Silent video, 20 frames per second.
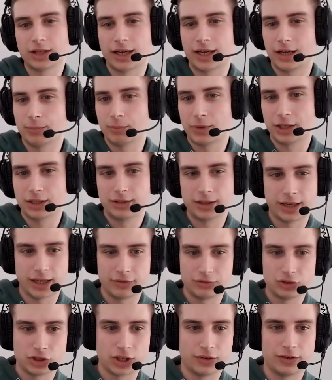I might
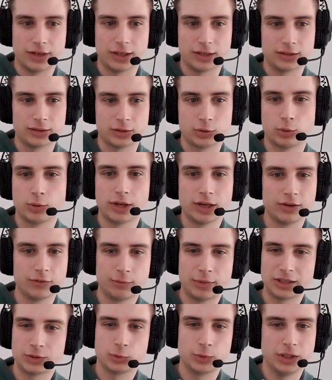have Java
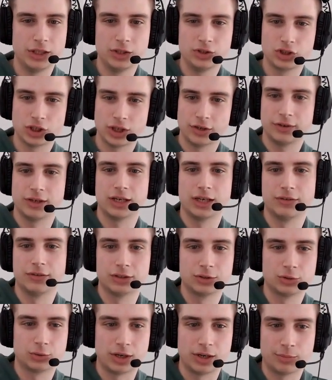12, but we need Java
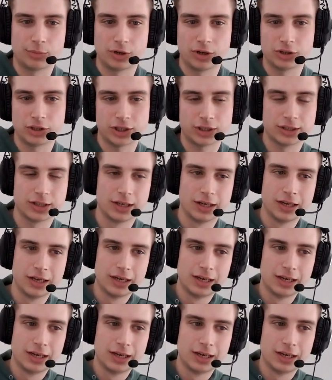11 to run the project.